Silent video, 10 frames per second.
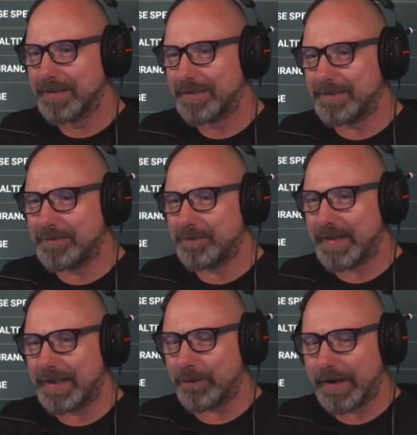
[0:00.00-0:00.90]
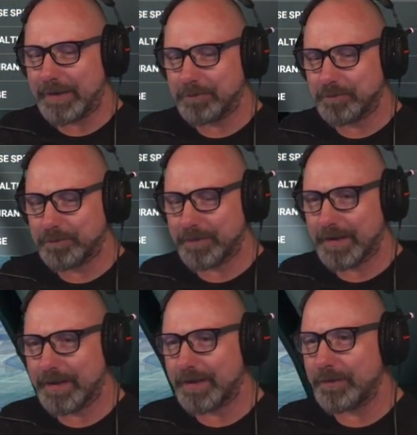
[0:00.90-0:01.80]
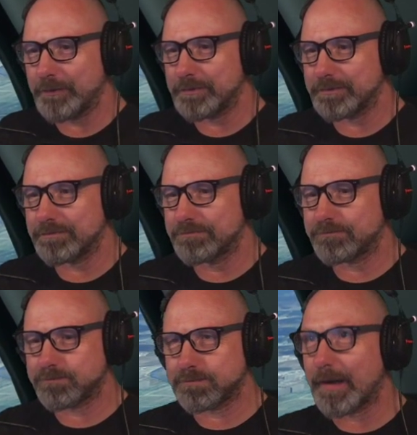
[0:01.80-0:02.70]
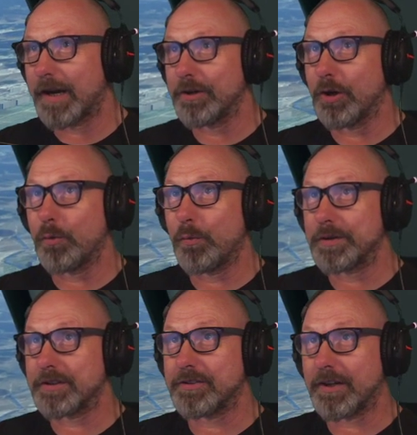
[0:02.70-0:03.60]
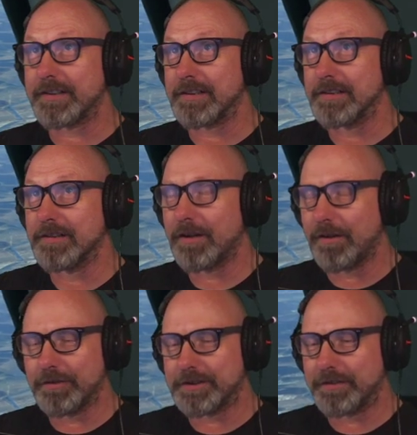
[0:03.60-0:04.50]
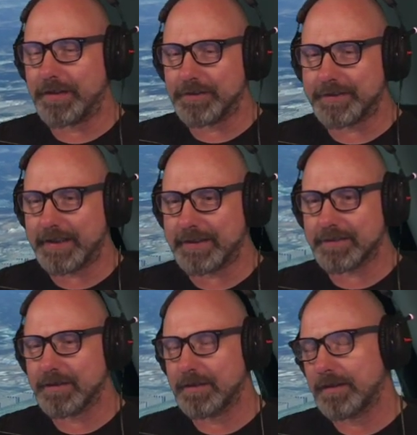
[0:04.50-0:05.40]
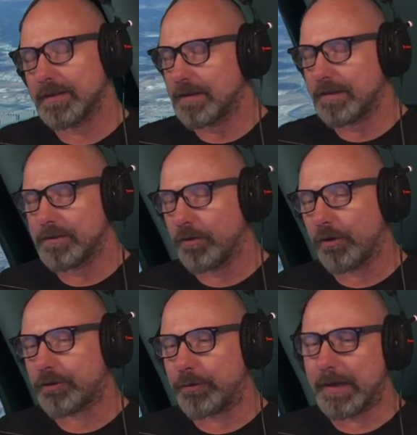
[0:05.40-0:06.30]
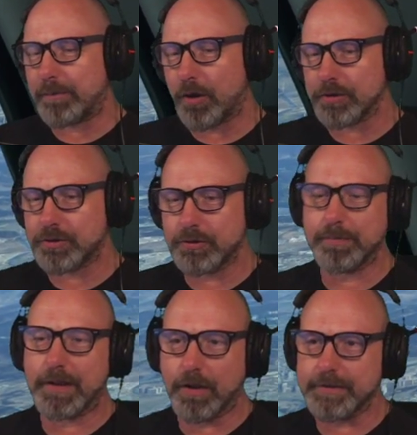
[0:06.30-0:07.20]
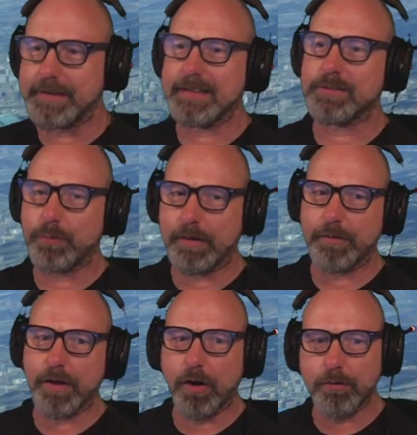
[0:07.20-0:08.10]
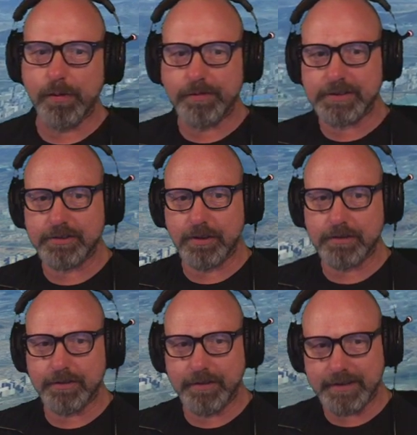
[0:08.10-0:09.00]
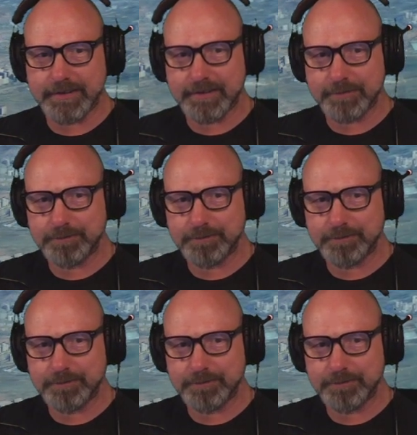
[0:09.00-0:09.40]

Anyway, I know what the title of this video says. North Korea Part 2, because that's where we are when we start this.